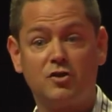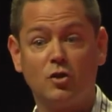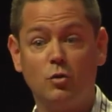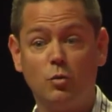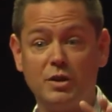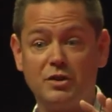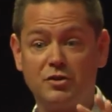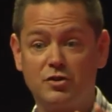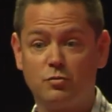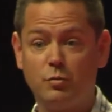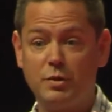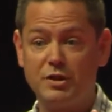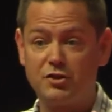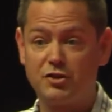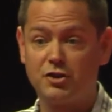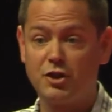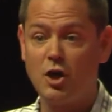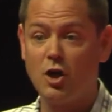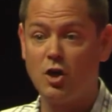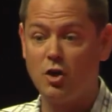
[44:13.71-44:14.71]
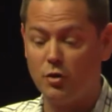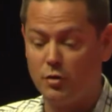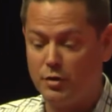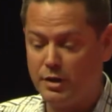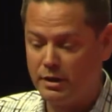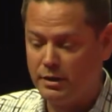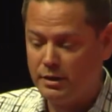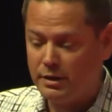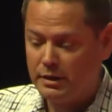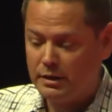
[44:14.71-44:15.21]
so we
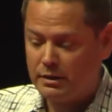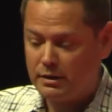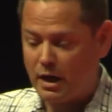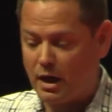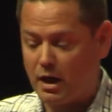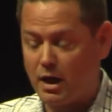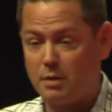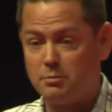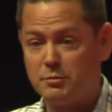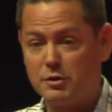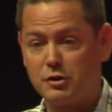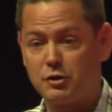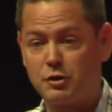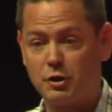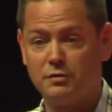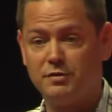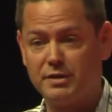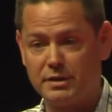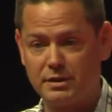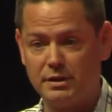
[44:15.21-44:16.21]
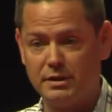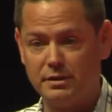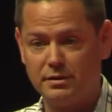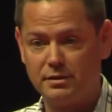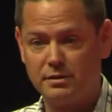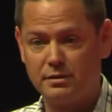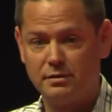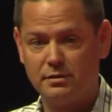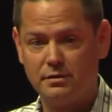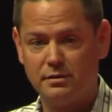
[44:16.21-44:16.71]
showed
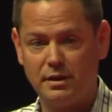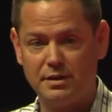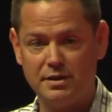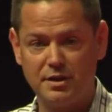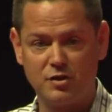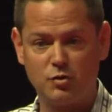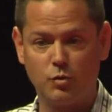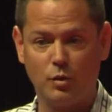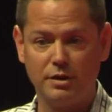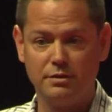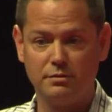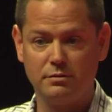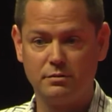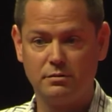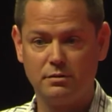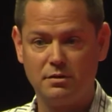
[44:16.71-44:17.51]
services in this one.